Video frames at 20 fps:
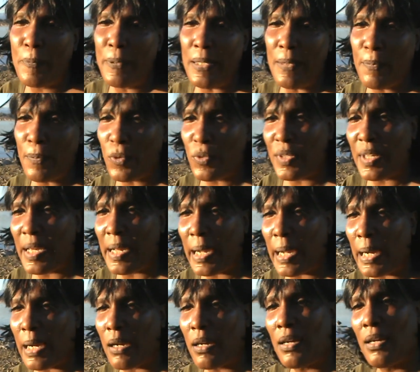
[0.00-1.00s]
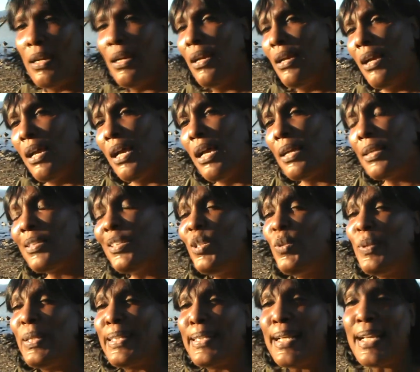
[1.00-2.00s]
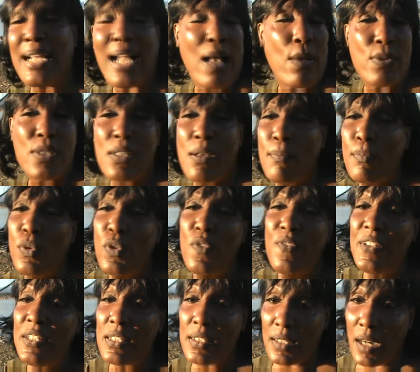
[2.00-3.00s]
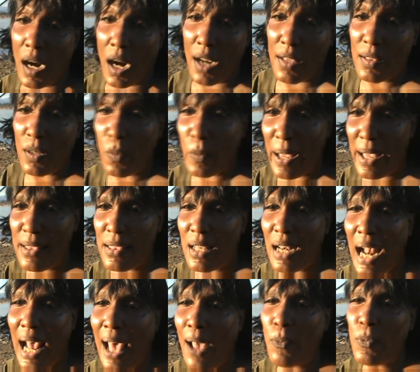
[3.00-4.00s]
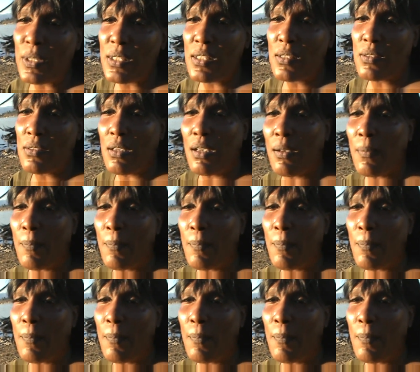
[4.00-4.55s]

people there. You would think I was a movie star the way that I was